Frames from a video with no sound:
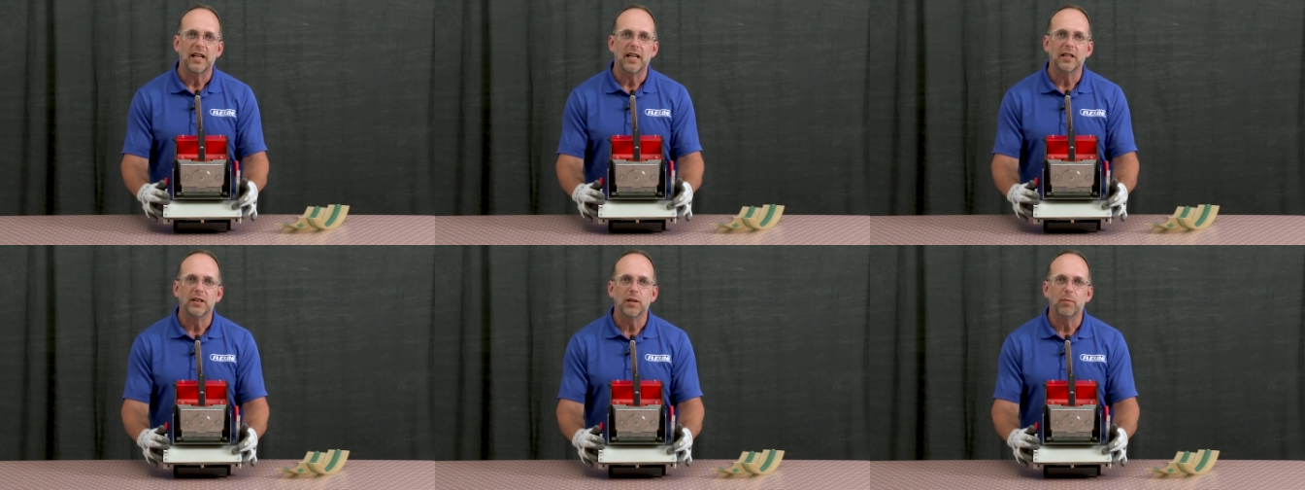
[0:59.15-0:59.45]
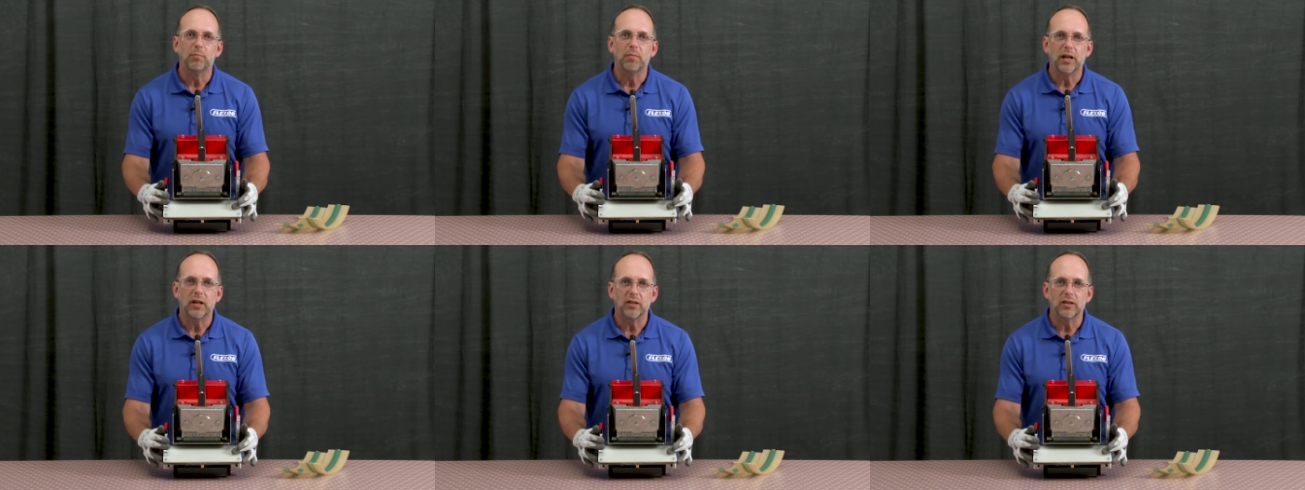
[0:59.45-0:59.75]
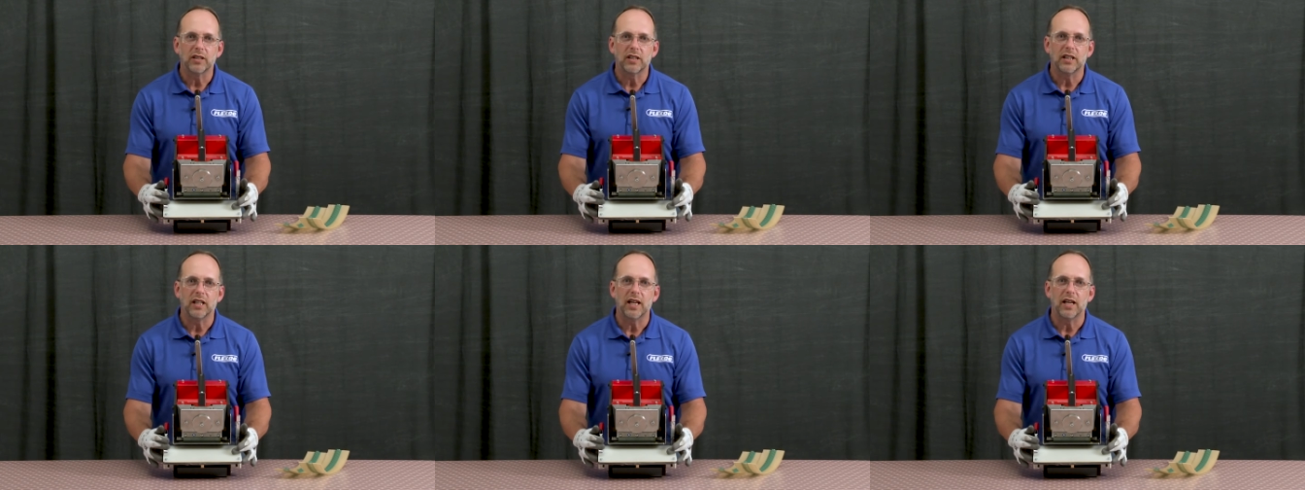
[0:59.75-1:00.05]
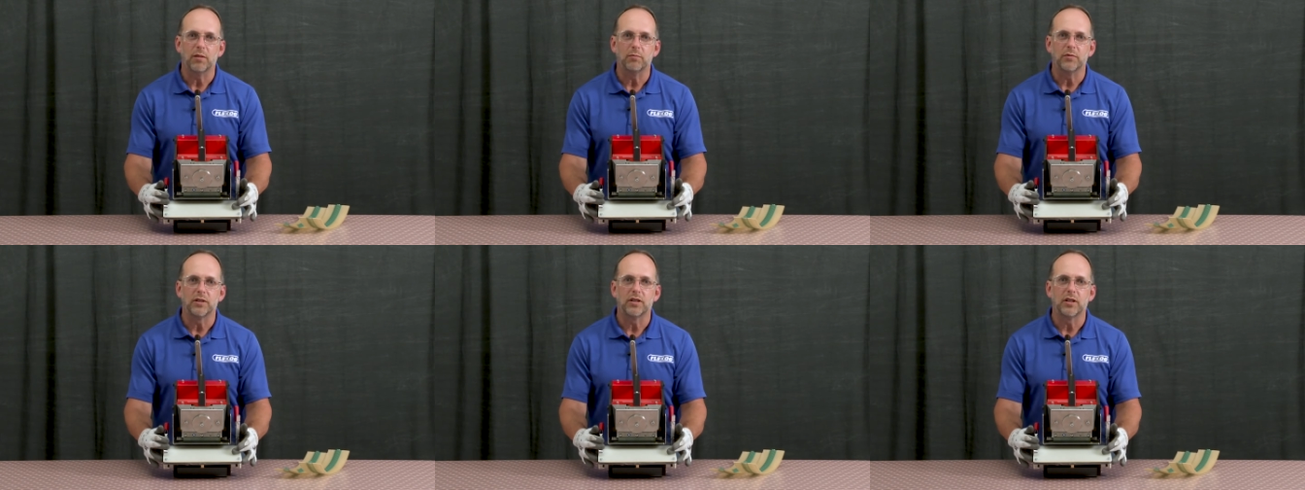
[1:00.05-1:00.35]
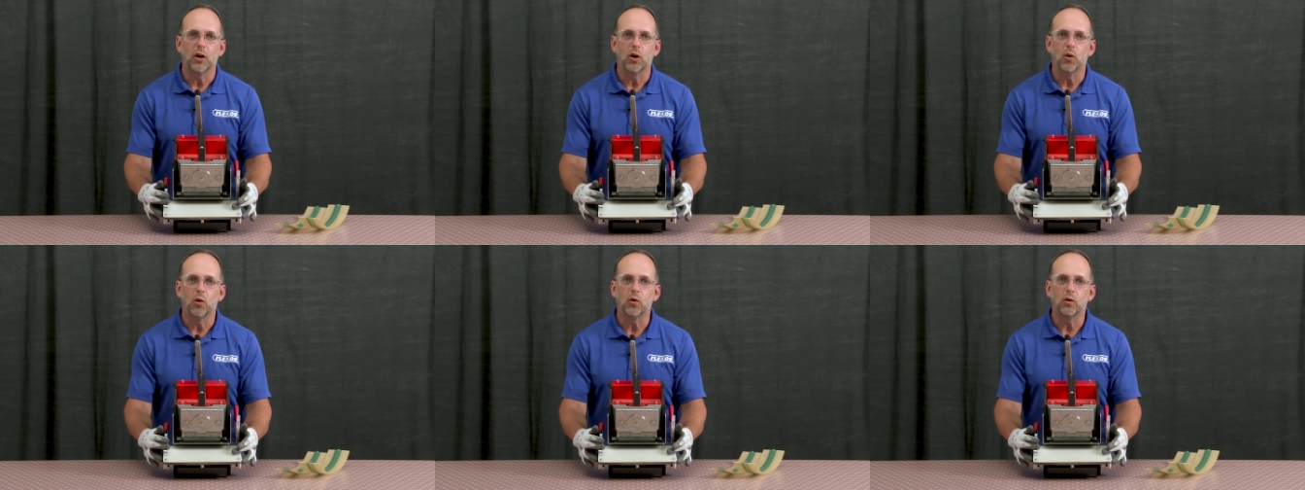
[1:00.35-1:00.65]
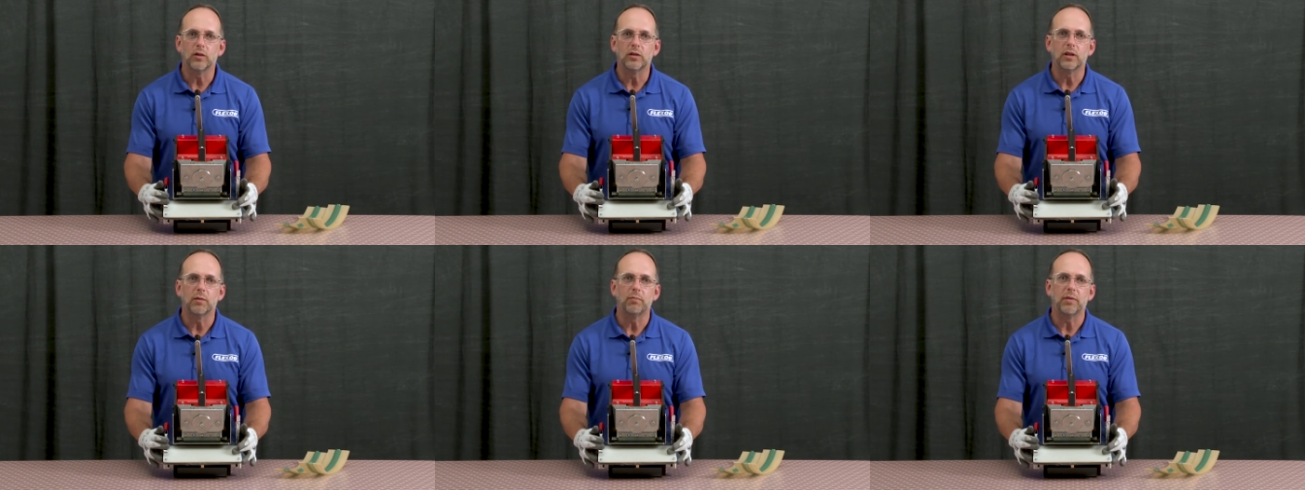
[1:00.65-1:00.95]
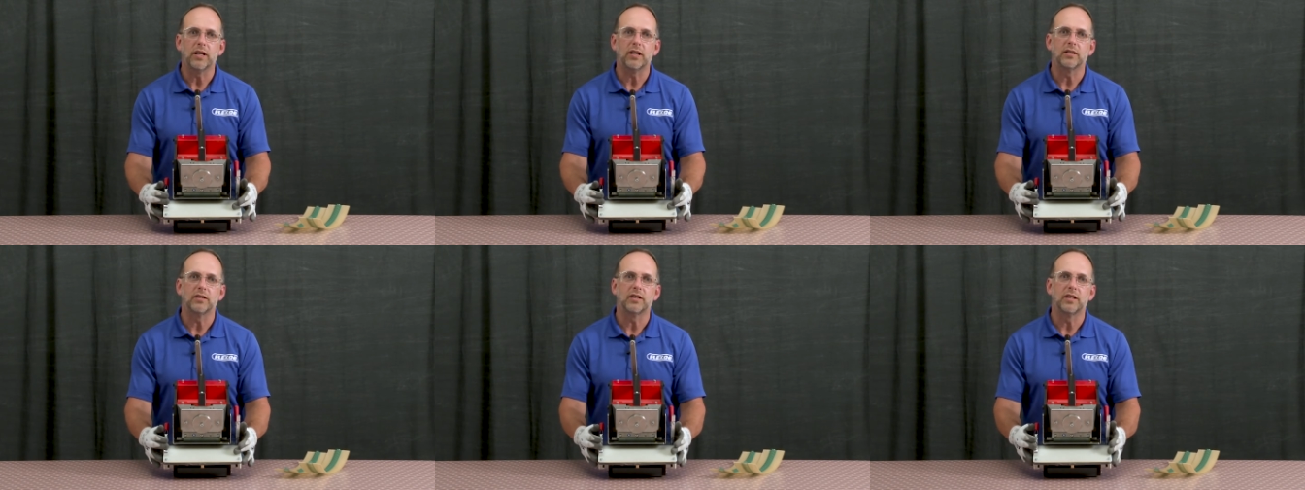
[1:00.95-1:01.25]
and the belt clamps that hold the
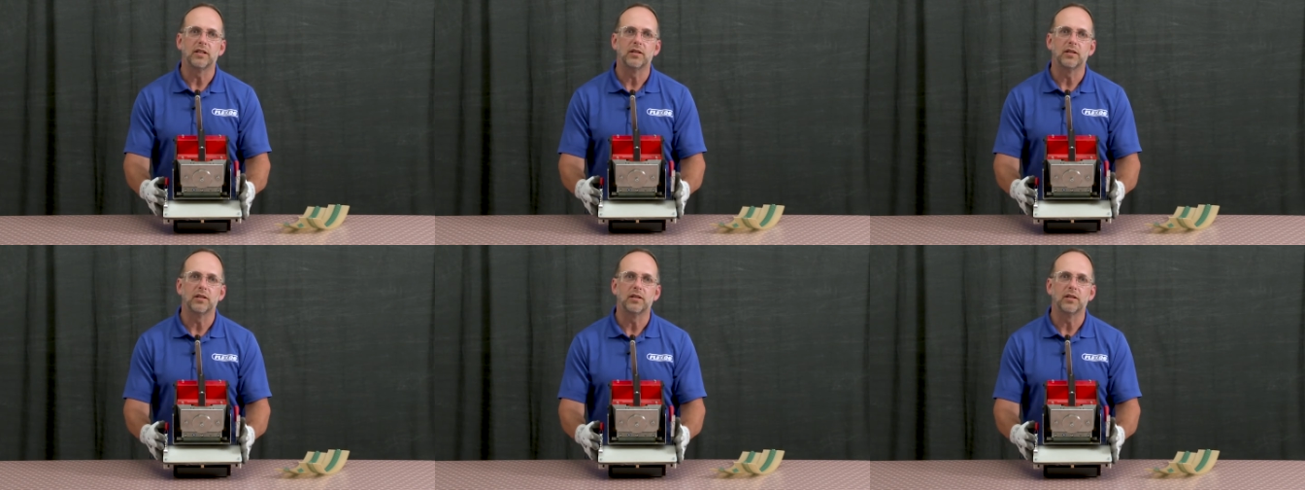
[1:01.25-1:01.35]
belt